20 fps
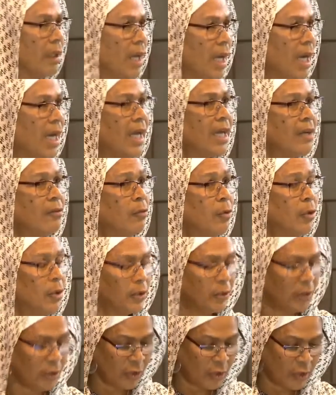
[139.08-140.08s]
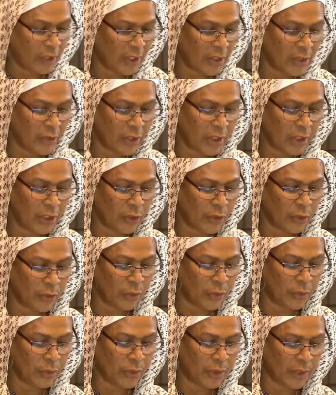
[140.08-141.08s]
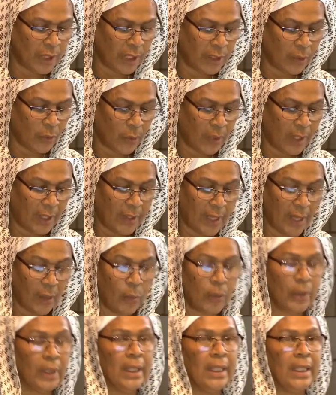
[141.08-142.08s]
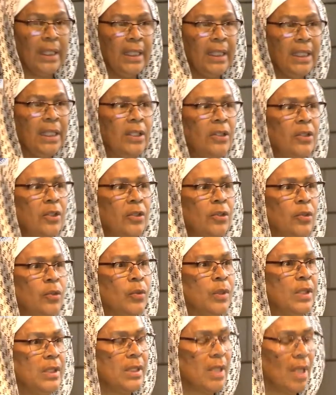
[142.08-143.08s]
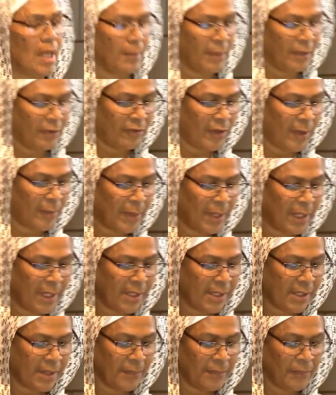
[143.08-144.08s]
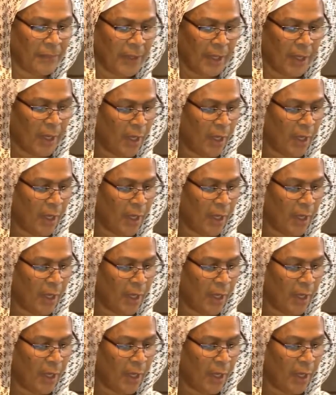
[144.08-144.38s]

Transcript: I have worked on gender issues in a way that would lead to Islamic feminism